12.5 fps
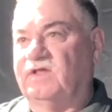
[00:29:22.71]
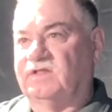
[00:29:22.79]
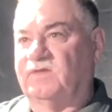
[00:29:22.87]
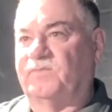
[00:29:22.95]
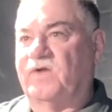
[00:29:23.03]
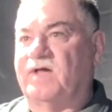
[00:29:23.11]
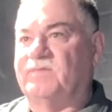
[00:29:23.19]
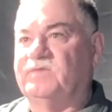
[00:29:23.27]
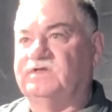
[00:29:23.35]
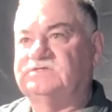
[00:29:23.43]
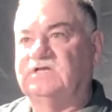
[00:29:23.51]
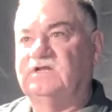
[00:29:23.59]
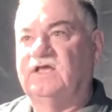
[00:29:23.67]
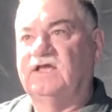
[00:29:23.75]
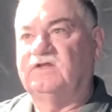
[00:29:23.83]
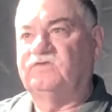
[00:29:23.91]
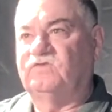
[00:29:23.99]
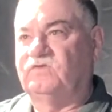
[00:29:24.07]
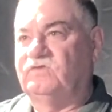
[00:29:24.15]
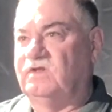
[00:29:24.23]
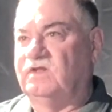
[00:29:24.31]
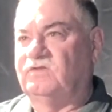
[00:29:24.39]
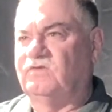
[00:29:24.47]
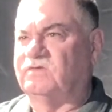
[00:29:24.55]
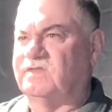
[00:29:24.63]
The problem is it
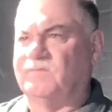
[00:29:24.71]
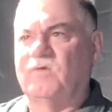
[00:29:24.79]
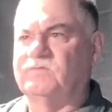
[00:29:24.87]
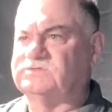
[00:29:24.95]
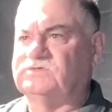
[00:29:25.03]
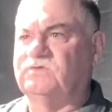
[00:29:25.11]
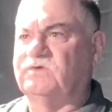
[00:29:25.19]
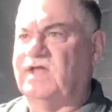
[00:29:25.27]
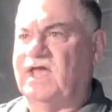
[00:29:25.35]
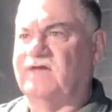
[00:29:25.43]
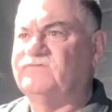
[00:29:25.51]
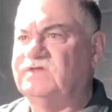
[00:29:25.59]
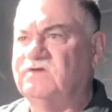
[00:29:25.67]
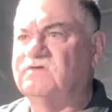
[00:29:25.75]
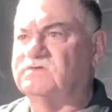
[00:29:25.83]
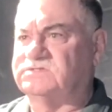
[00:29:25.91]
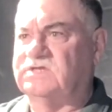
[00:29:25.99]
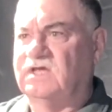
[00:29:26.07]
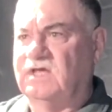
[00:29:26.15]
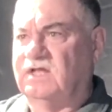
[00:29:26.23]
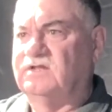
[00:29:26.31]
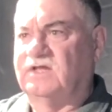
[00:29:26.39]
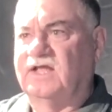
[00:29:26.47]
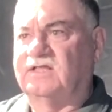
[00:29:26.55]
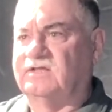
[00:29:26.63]
took them almost 2.5 years to
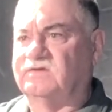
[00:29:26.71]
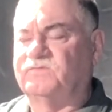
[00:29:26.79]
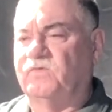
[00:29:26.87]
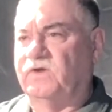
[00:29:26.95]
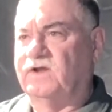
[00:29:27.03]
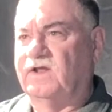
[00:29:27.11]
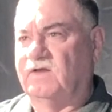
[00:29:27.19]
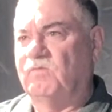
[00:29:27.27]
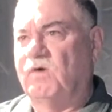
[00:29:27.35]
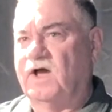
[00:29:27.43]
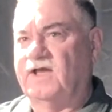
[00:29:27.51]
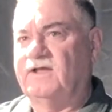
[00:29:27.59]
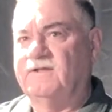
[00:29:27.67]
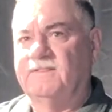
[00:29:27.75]
get to this point. And why?